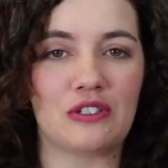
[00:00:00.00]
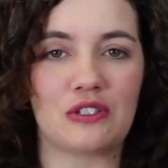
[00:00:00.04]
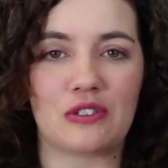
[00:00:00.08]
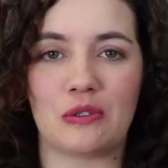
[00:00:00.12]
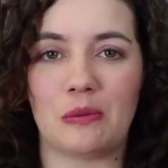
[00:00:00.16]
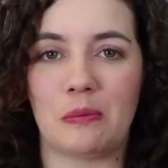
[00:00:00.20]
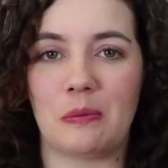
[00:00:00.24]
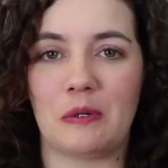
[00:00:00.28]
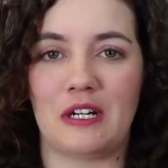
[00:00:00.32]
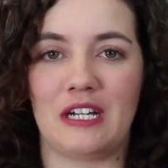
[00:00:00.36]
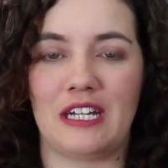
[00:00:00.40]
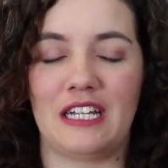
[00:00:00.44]

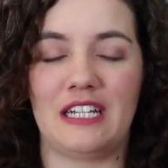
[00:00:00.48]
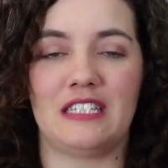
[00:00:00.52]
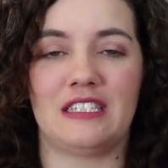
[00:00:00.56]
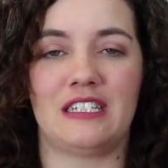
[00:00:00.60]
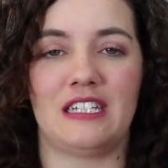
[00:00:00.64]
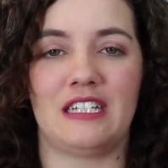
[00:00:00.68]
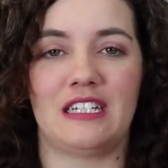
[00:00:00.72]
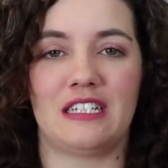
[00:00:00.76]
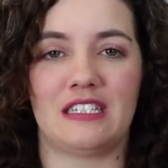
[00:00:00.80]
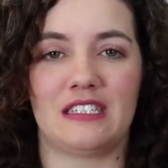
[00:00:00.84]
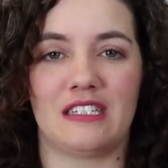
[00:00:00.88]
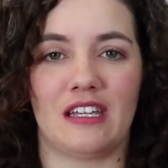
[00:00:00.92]
super
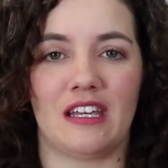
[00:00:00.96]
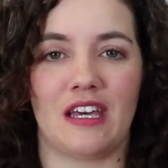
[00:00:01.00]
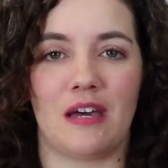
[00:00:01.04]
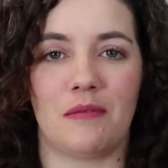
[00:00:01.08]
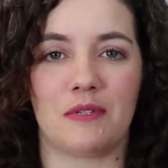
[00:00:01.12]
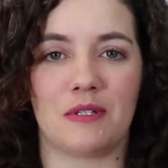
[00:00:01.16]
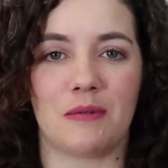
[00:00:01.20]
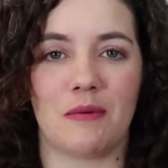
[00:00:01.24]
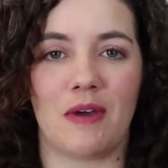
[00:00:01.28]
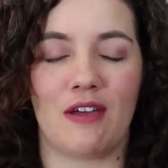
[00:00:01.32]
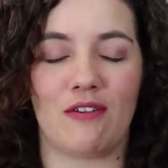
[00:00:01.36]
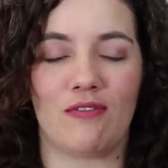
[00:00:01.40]
easy to sync
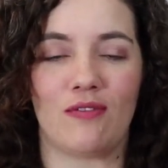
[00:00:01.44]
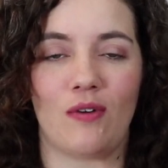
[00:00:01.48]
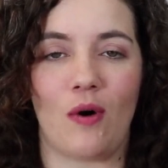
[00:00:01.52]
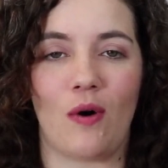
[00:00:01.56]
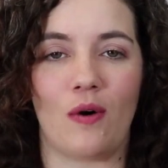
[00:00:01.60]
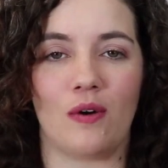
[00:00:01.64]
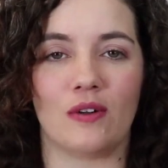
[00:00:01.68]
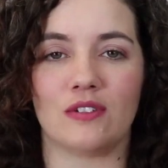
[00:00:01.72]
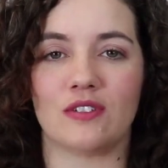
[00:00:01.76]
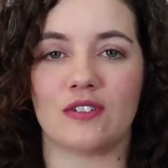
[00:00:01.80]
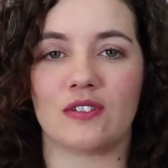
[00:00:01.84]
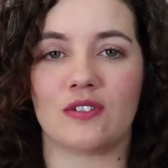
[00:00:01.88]
up to my
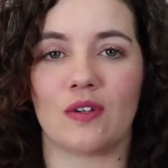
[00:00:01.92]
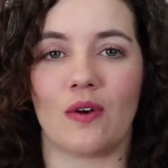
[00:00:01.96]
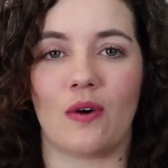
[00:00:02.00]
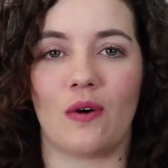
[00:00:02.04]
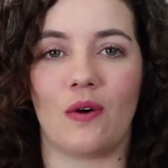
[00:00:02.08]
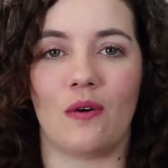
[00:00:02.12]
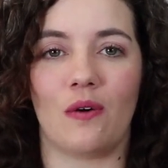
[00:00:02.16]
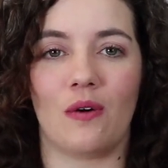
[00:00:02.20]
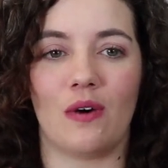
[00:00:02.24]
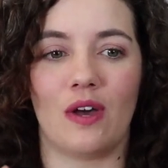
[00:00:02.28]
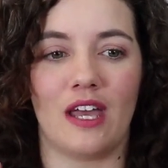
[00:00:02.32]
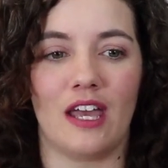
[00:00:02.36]
phone.
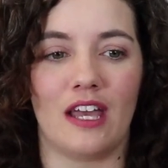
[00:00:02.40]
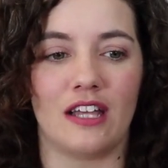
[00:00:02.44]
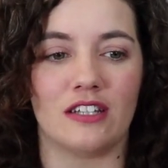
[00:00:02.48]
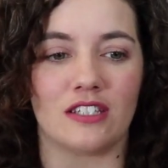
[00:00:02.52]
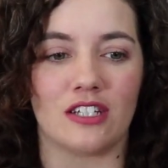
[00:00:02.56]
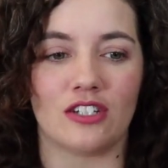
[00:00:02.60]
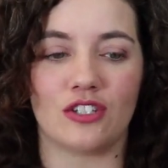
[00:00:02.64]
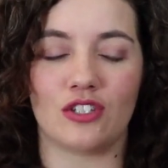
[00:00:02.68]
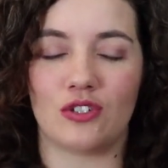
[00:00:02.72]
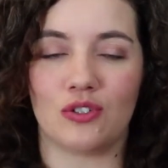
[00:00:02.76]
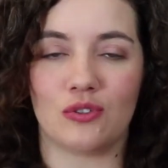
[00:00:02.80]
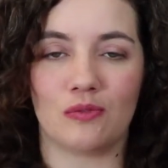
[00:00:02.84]
So
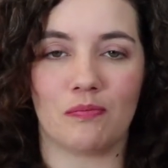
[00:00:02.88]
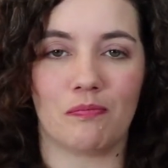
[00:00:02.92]
it's a